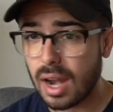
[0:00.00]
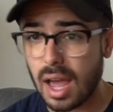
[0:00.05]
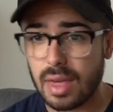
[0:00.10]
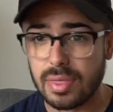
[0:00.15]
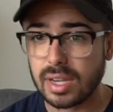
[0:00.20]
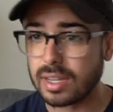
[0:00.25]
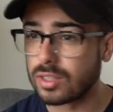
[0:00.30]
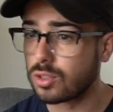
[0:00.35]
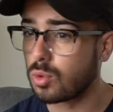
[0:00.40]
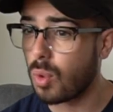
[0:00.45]
I
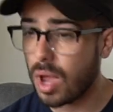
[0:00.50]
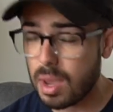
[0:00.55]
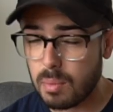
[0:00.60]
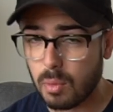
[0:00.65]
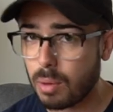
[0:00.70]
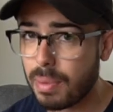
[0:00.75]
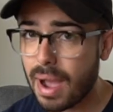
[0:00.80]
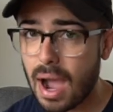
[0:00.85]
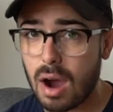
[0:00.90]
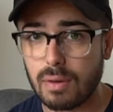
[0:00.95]
think is way
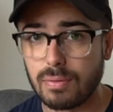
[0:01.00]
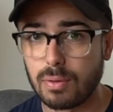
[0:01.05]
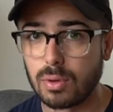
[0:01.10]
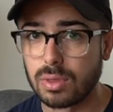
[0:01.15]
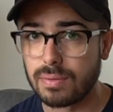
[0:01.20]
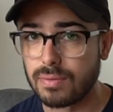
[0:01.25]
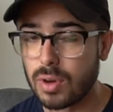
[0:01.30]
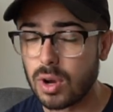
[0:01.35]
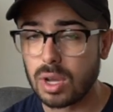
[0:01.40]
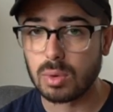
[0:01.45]
more powerful
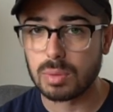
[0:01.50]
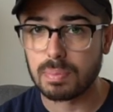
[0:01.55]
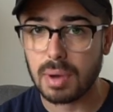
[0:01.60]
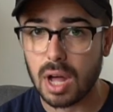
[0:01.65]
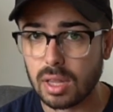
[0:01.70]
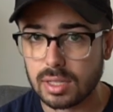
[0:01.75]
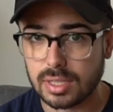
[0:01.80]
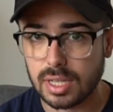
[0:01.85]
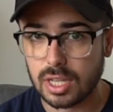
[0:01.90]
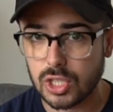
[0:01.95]
than voting with
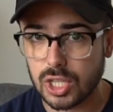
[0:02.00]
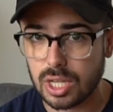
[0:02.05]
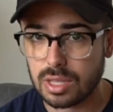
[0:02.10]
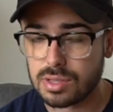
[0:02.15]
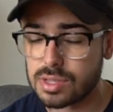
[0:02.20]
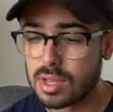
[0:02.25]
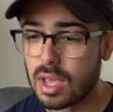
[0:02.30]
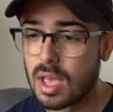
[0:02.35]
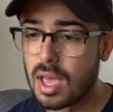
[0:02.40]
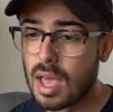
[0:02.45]

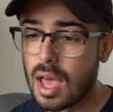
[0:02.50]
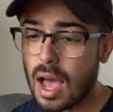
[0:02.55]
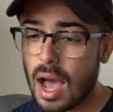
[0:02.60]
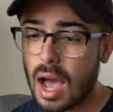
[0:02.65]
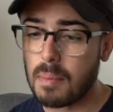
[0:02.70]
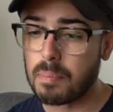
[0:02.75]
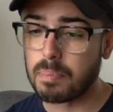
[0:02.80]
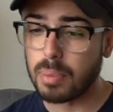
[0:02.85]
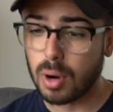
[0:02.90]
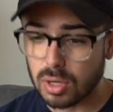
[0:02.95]
politicians
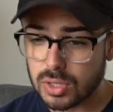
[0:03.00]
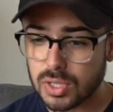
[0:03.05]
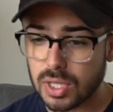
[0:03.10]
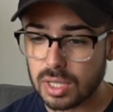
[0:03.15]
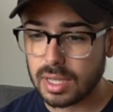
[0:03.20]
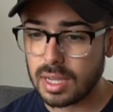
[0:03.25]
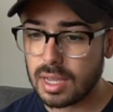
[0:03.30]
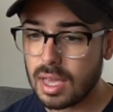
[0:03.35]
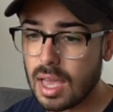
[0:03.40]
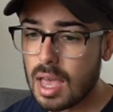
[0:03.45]
um,
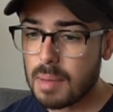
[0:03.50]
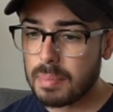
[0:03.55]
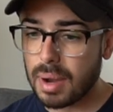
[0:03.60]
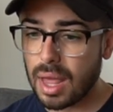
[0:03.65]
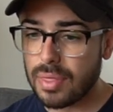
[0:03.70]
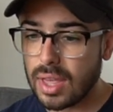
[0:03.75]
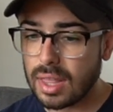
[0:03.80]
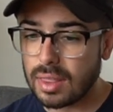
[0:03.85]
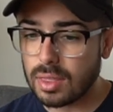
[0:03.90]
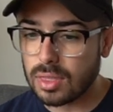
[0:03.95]
personally, but
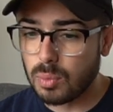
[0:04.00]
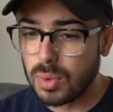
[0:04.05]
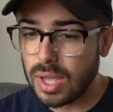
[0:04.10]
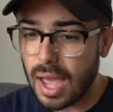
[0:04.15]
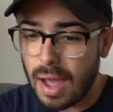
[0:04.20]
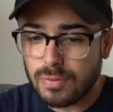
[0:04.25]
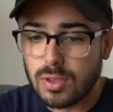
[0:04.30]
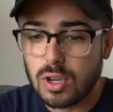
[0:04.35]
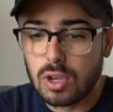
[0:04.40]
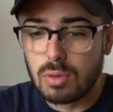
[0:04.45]
I think we
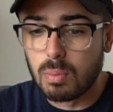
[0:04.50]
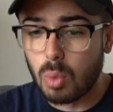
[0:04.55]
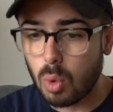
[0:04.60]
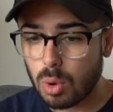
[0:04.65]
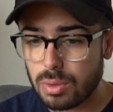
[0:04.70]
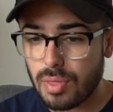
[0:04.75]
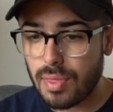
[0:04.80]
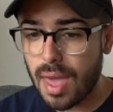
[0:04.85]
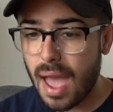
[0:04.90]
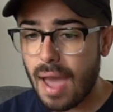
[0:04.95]
have to do
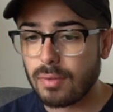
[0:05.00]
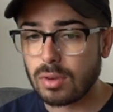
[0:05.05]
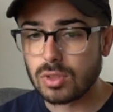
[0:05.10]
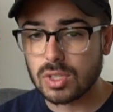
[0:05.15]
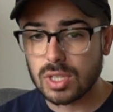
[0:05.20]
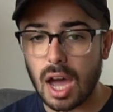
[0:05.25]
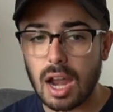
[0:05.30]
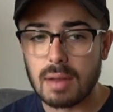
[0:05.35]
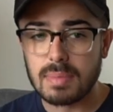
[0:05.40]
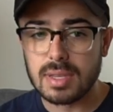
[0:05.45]
more than that.
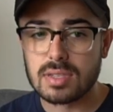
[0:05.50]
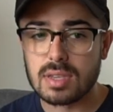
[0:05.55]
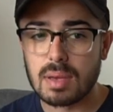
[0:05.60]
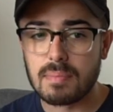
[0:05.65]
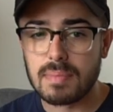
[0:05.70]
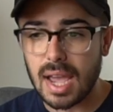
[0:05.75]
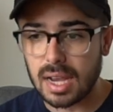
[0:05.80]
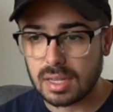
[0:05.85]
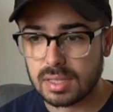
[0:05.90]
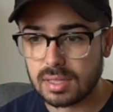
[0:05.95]
There's gotta be
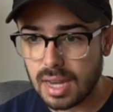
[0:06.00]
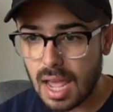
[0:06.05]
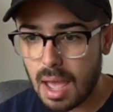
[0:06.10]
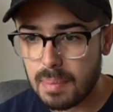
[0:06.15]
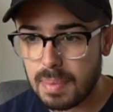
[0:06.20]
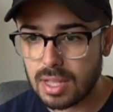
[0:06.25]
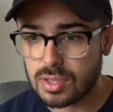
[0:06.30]
some next step.